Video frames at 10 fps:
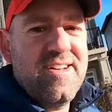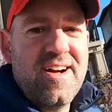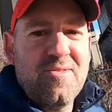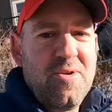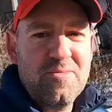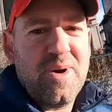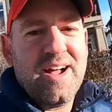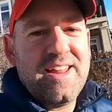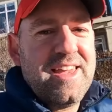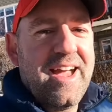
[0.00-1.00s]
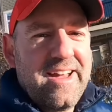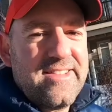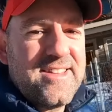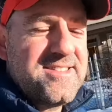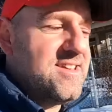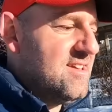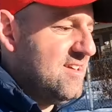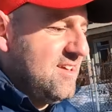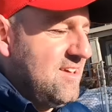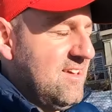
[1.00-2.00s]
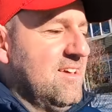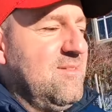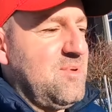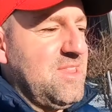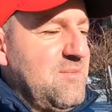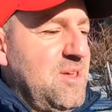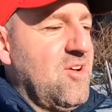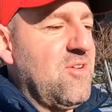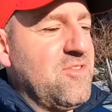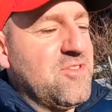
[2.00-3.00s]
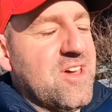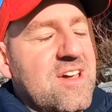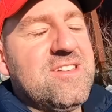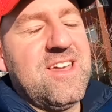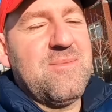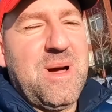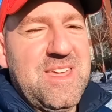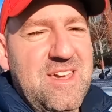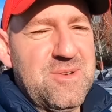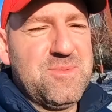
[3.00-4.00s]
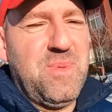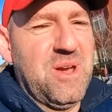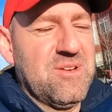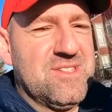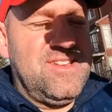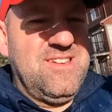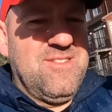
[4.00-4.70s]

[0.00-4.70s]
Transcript: I won't buy any anklets. But let me know if you think I should get my ears pierced